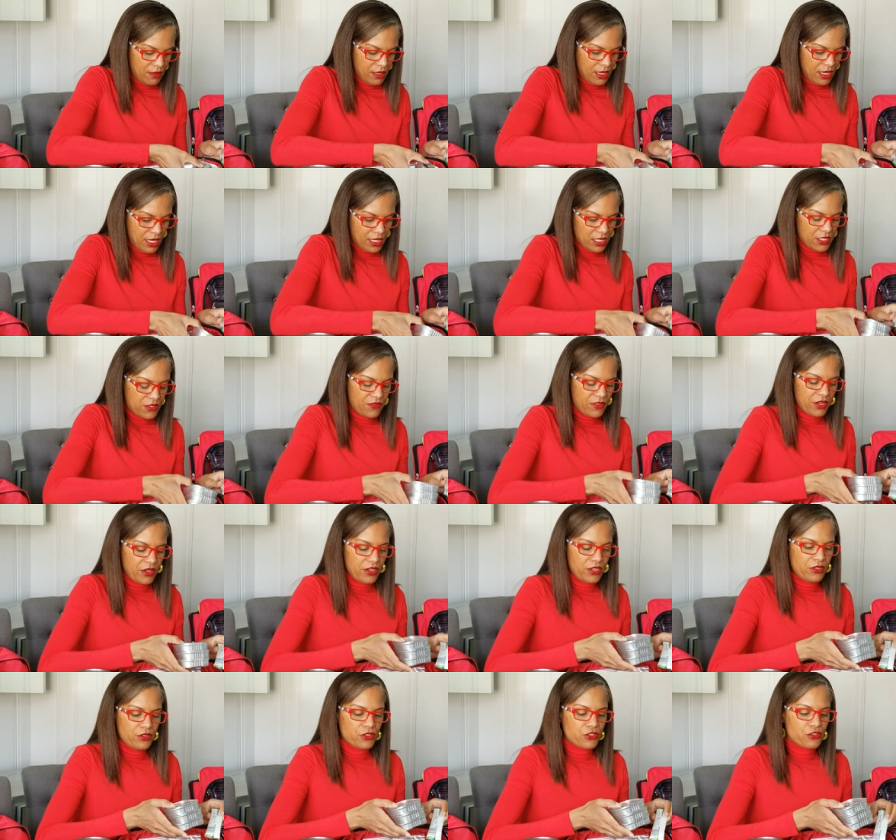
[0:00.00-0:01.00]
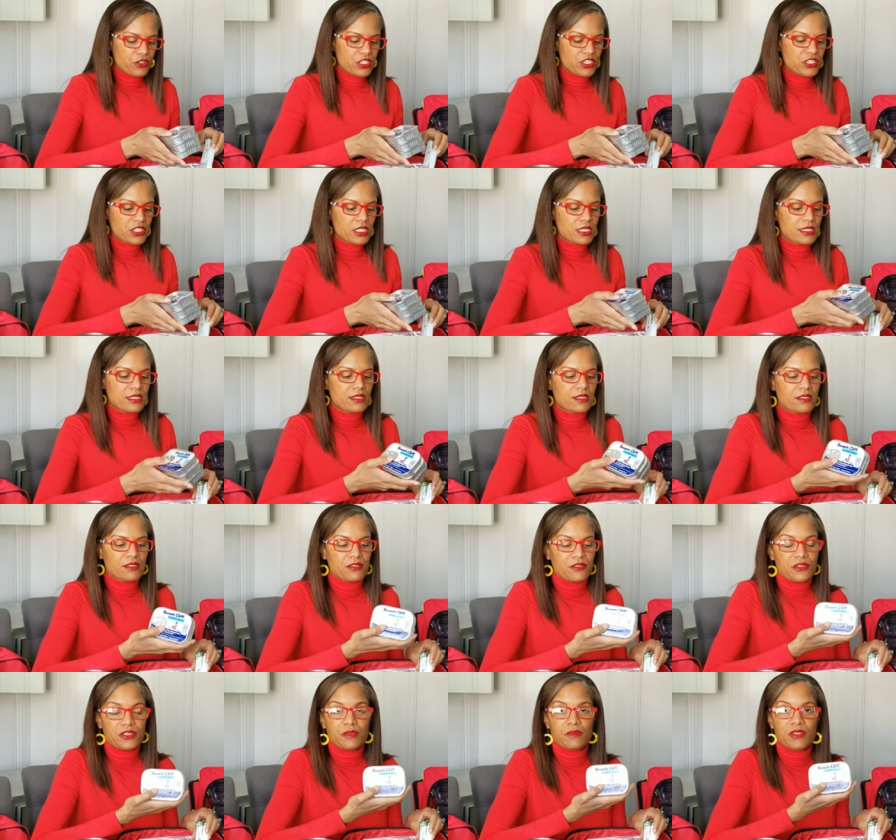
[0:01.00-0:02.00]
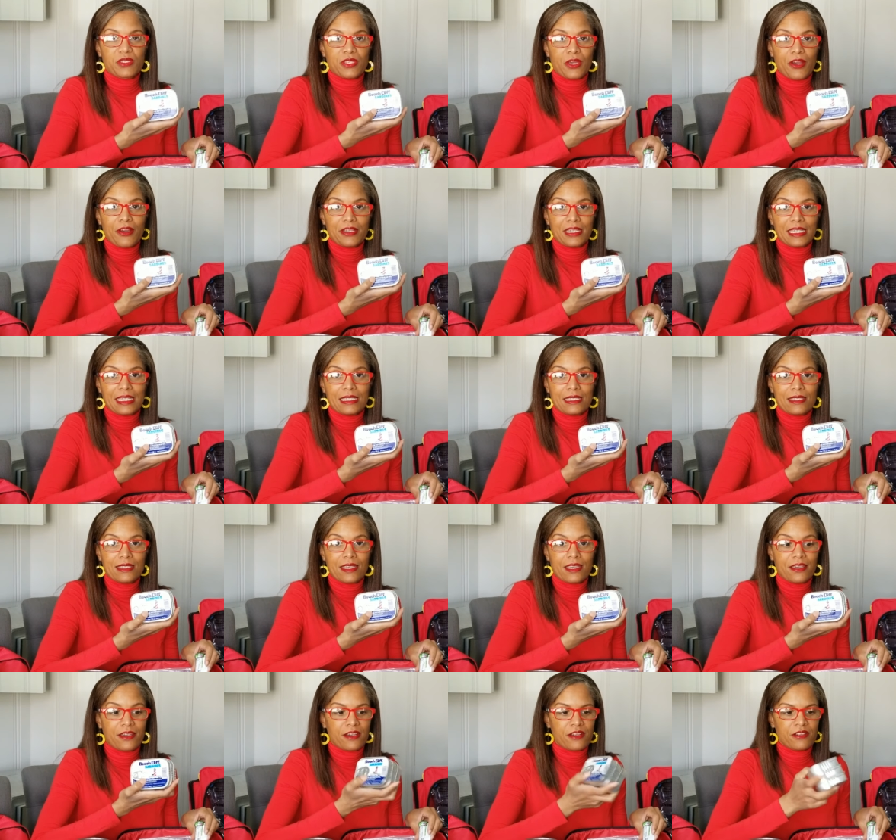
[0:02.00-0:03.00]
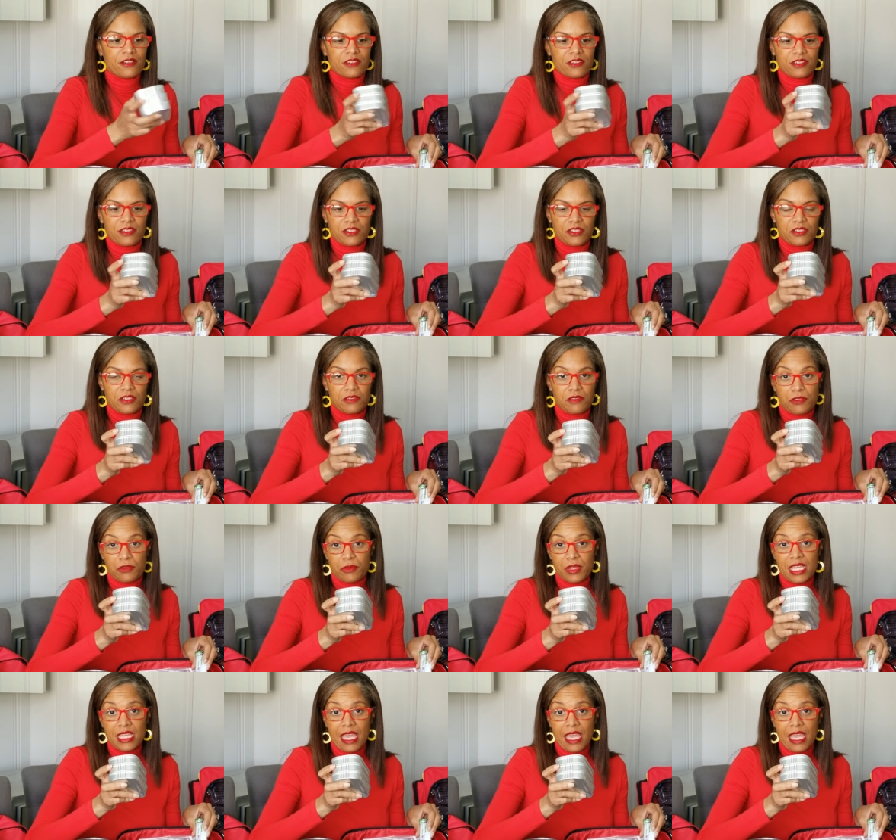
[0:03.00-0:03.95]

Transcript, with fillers: and it's very nutritious. There's some sardines here, three